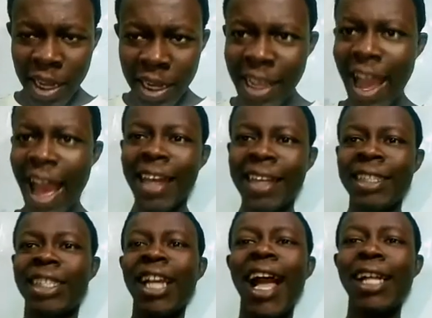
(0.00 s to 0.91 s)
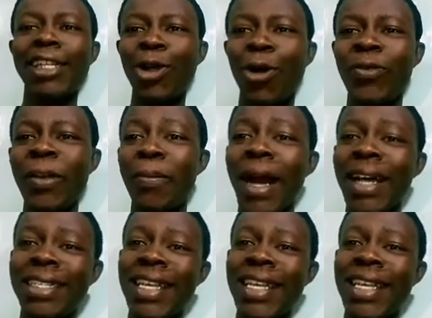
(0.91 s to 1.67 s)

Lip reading: they are in charge of the banks.